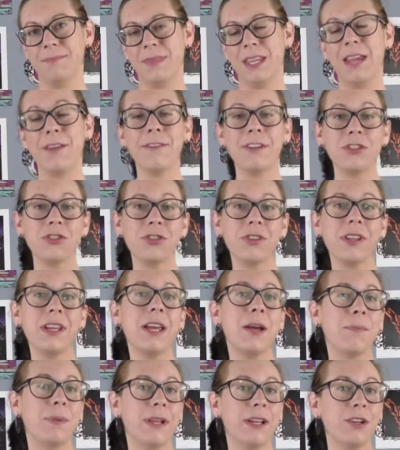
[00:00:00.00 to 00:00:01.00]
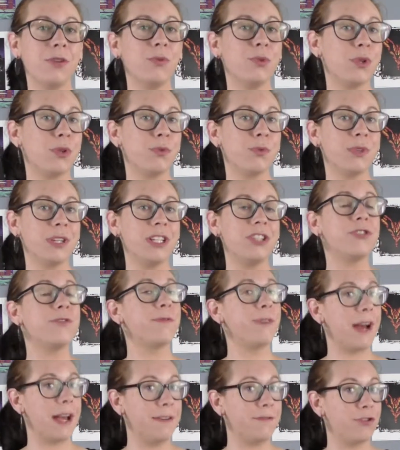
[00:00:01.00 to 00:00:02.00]
Eventually, a player will reach
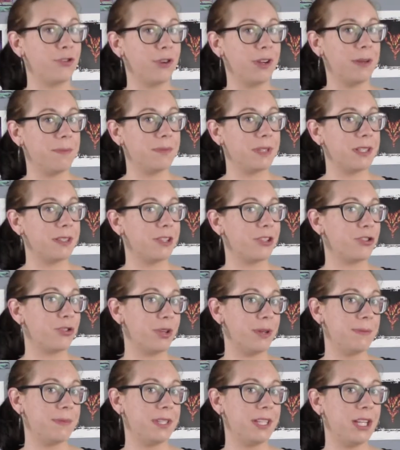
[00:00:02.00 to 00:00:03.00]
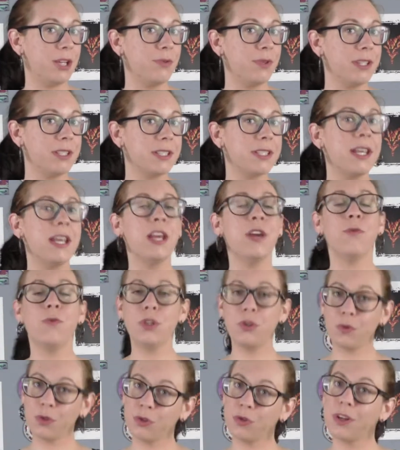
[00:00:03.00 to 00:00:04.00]
5 dreams in their dream sequence,
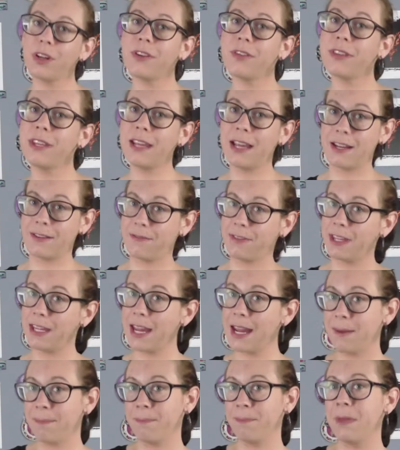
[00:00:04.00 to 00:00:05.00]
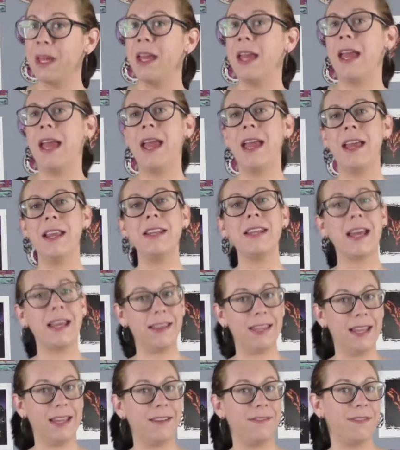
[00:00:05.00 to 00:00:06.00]
which will trigger the end of the game. And at
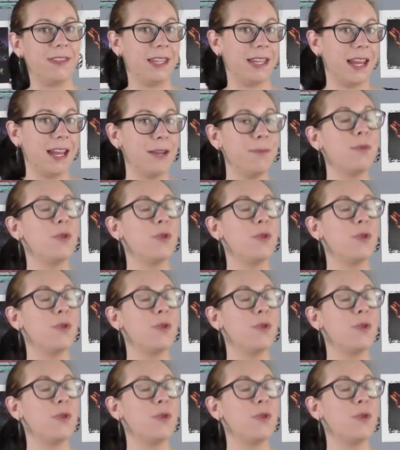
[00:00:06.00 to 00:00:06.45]
the end of the game,